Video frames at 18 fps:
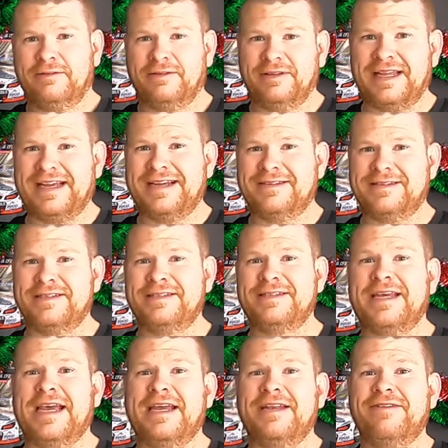Lowndes
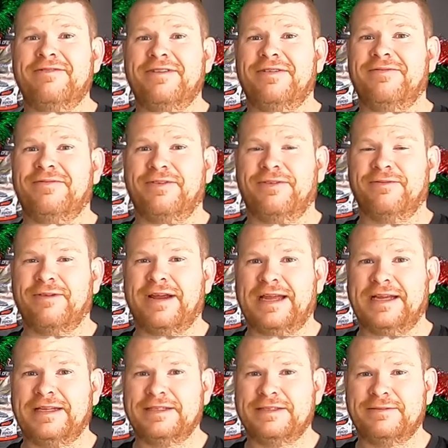and Tander in for a
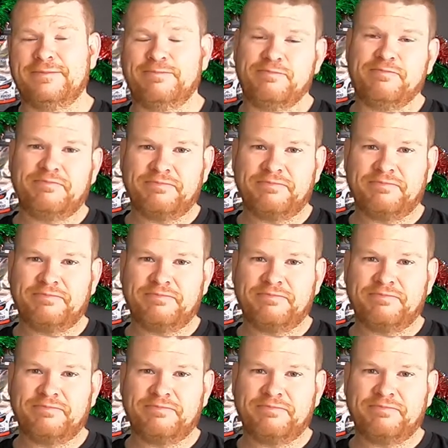round